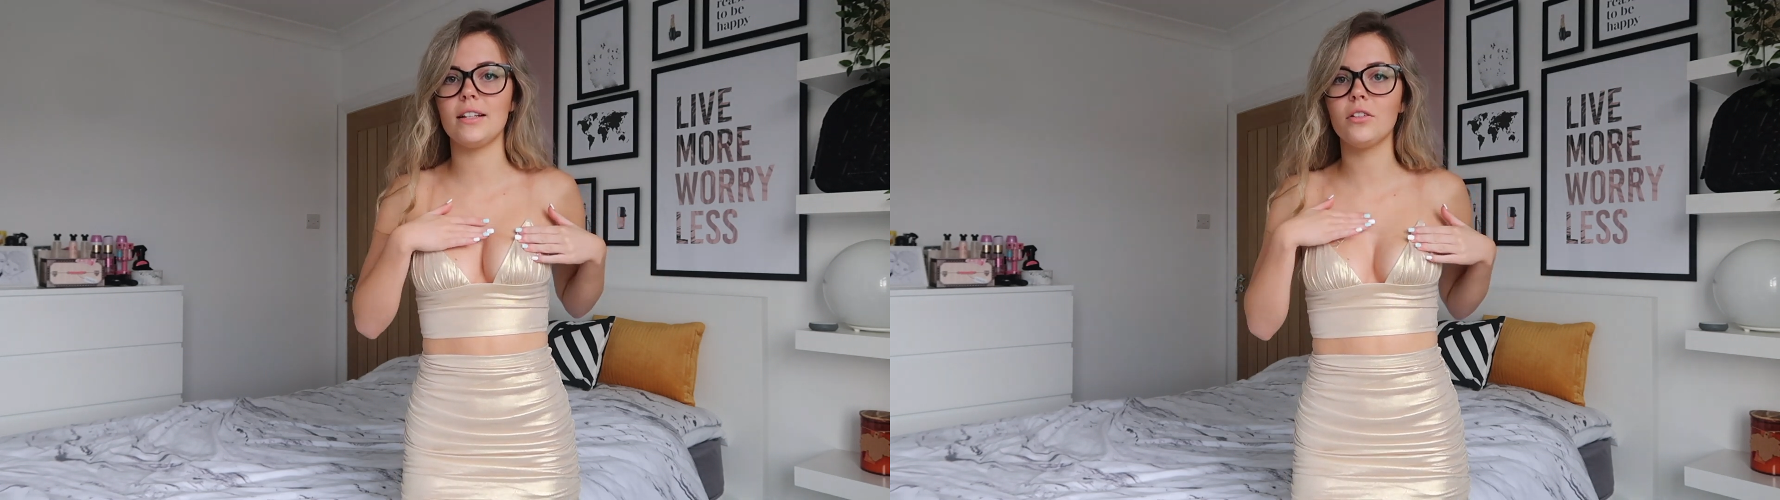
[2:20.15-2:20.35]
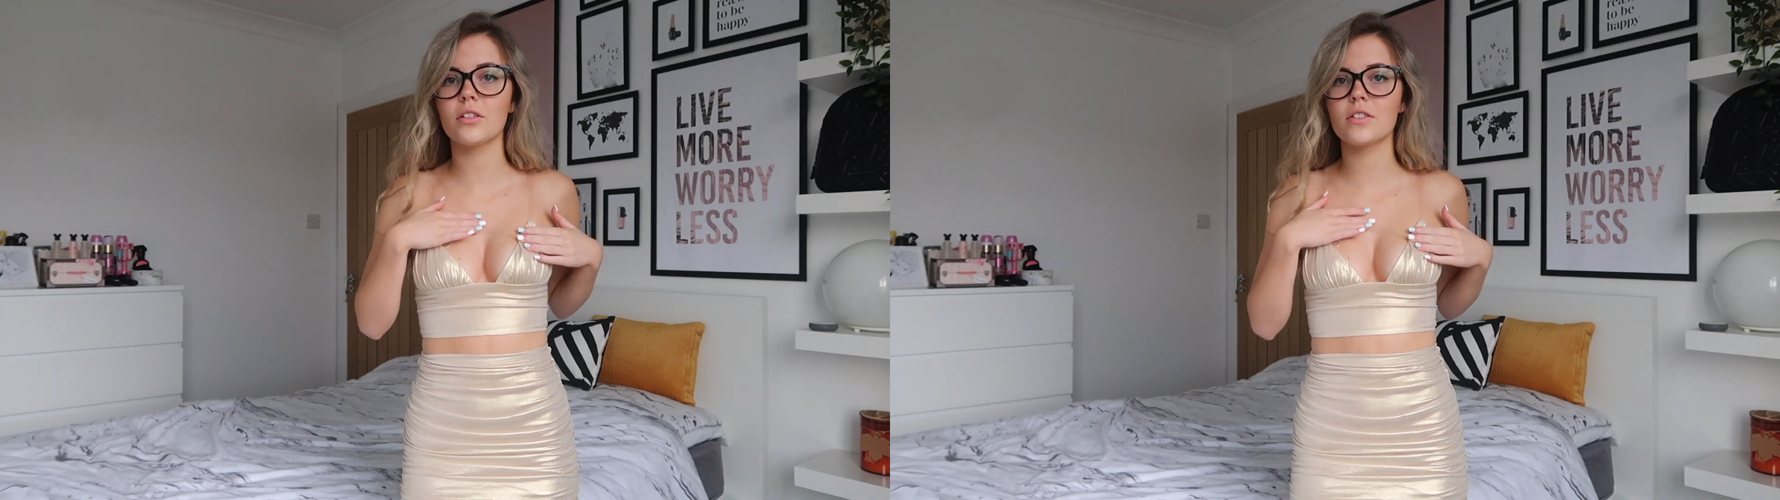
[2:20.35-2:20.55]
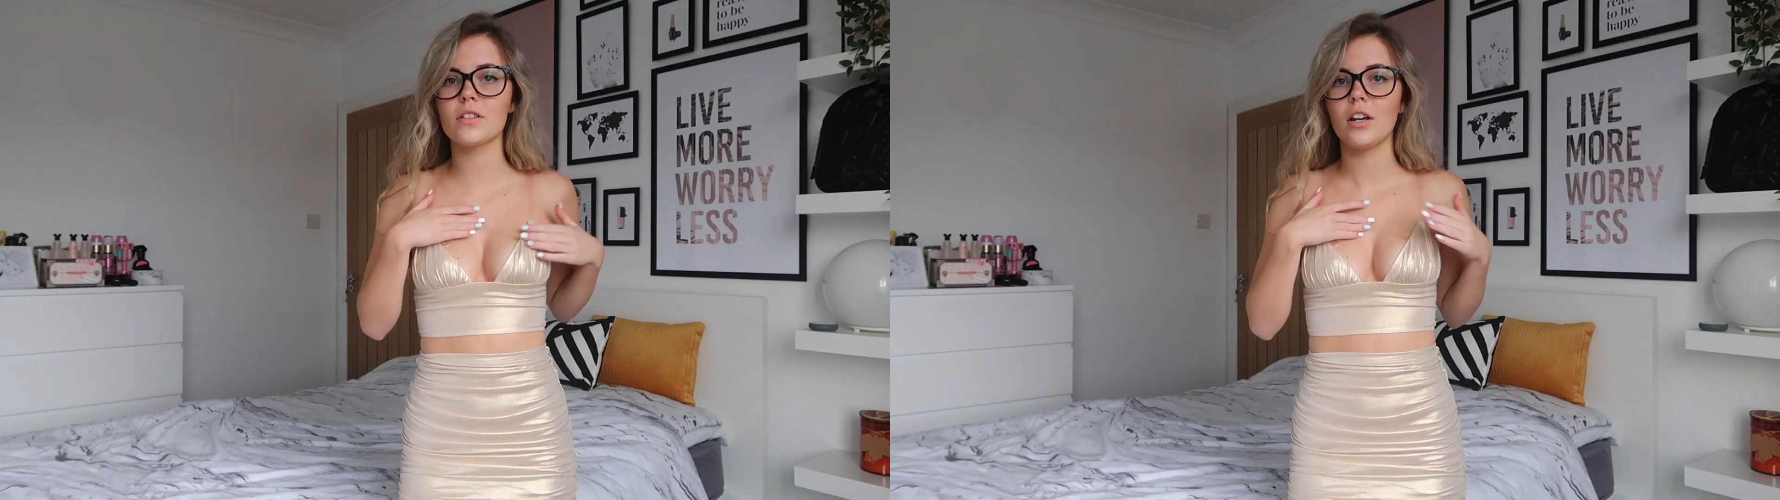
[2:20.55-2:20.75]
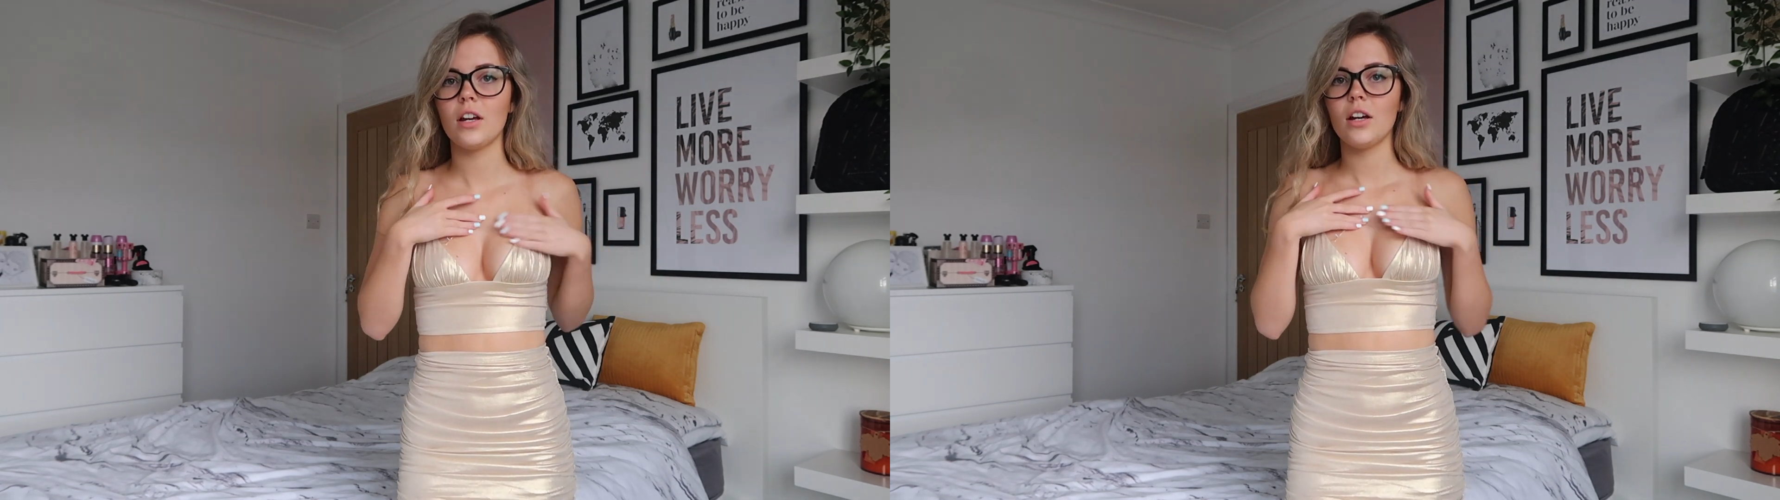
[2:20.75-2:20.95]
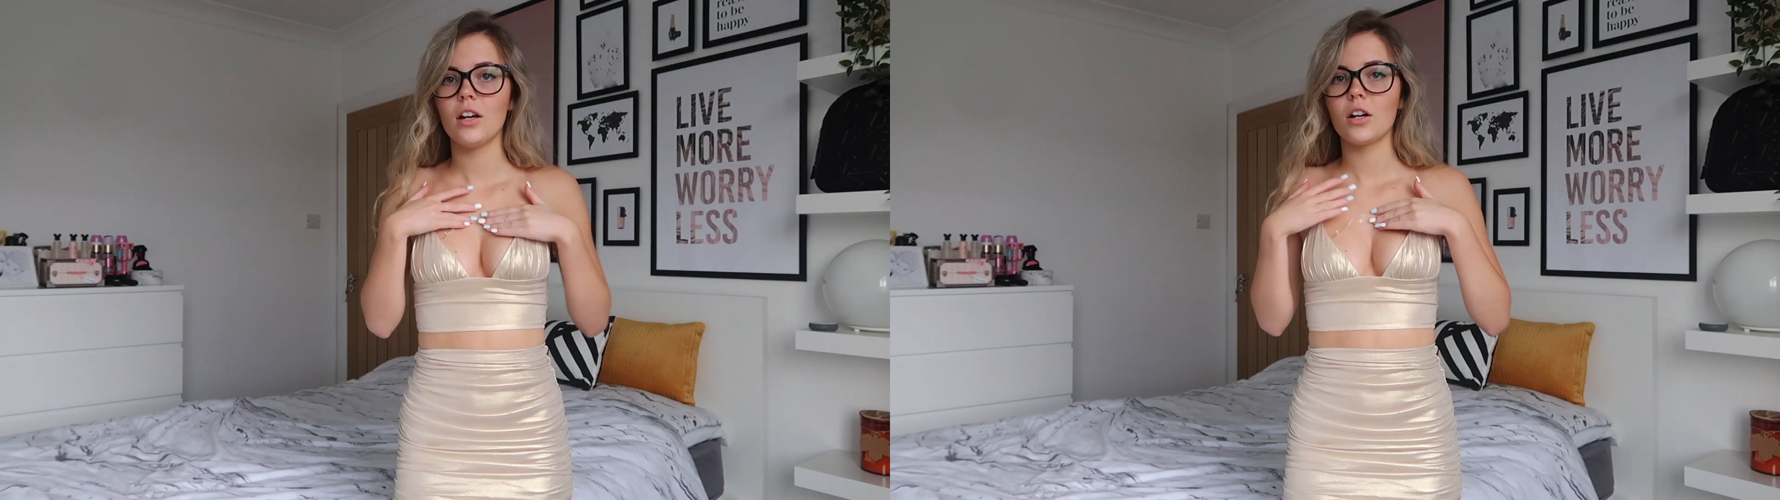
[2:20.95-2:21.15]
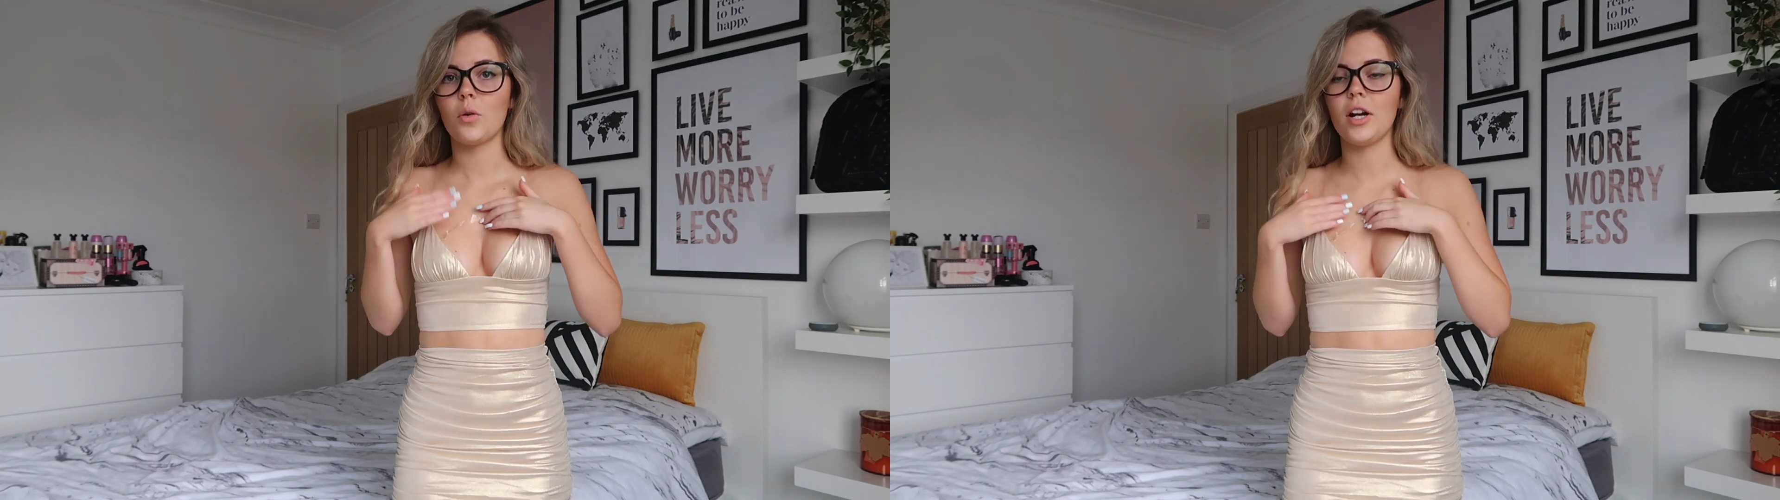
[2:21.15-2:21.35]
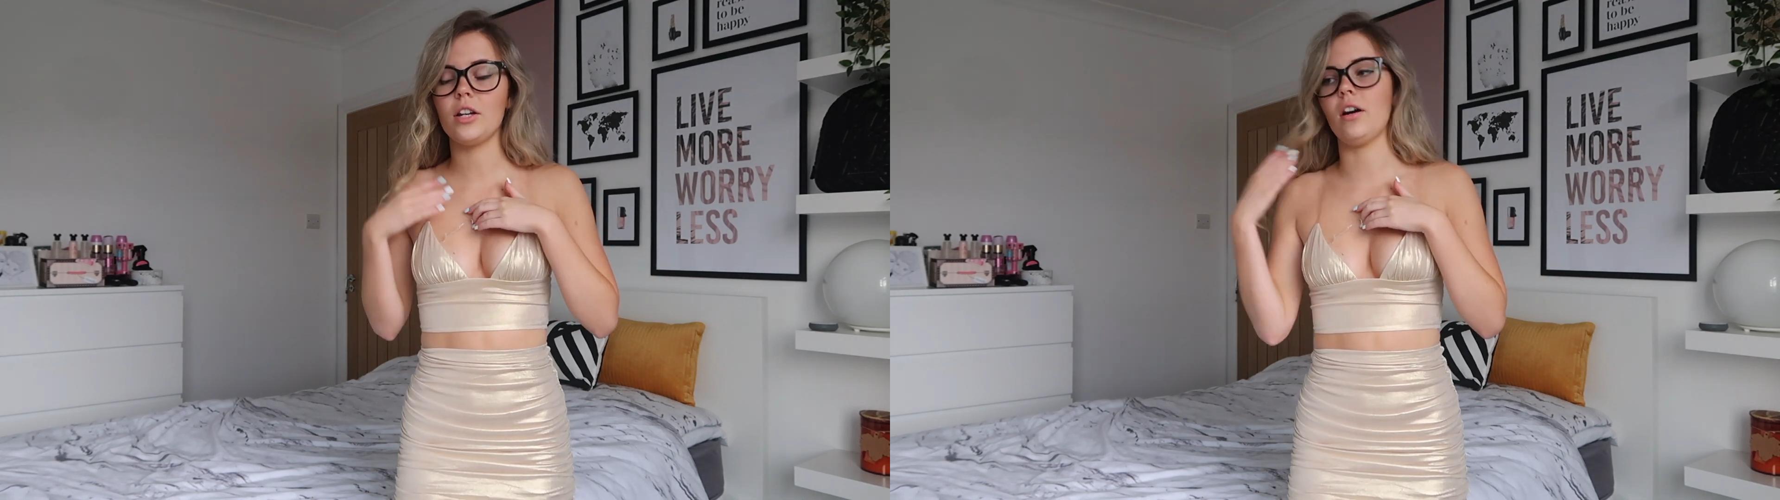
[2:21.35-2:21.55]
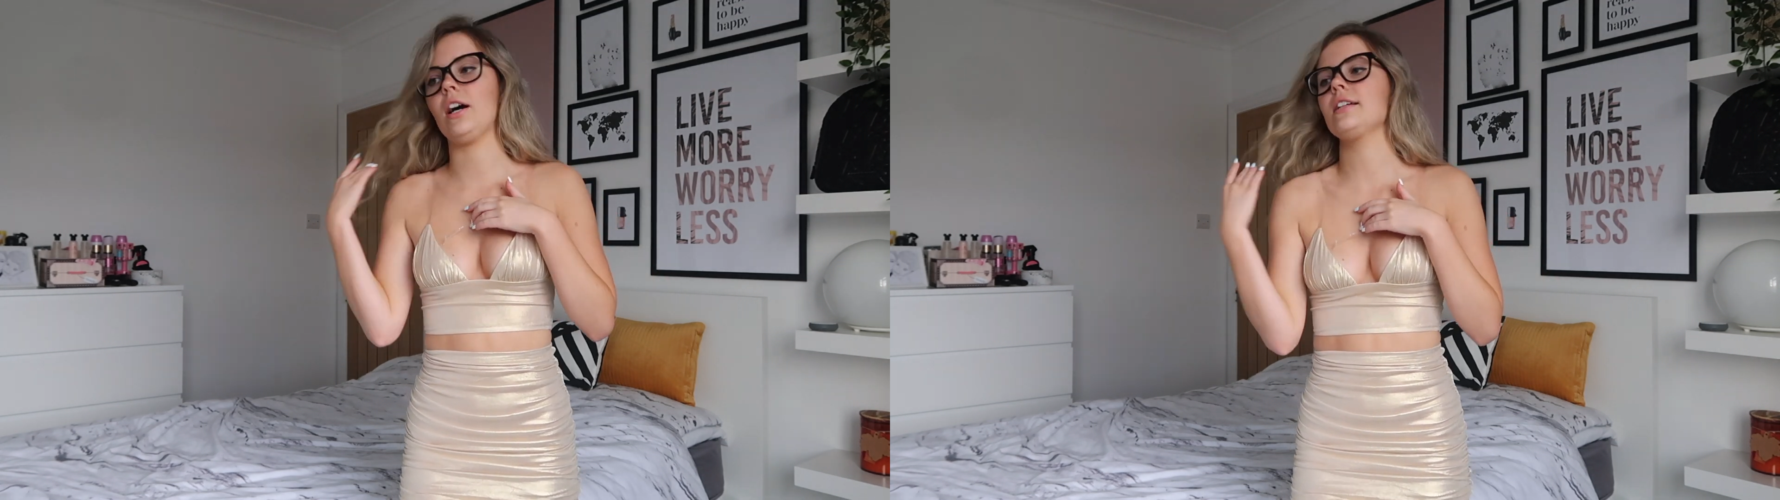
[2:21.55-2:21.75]
It looks quite
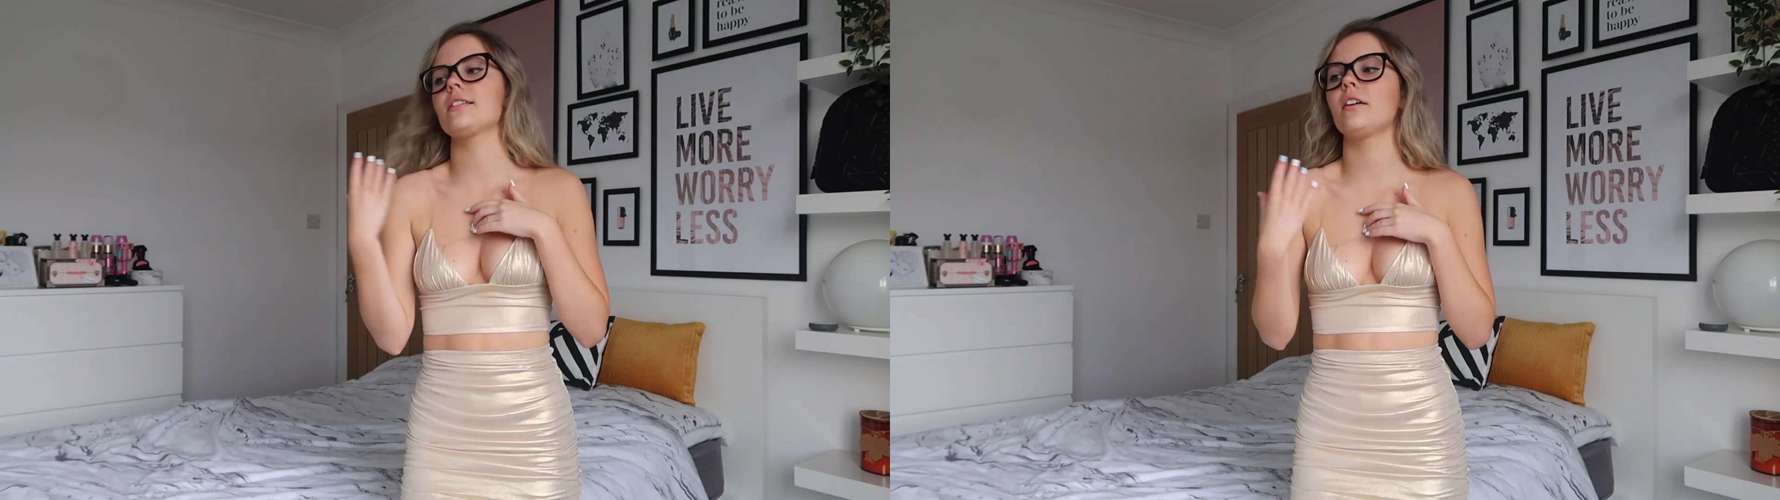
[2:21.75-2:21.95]
nice.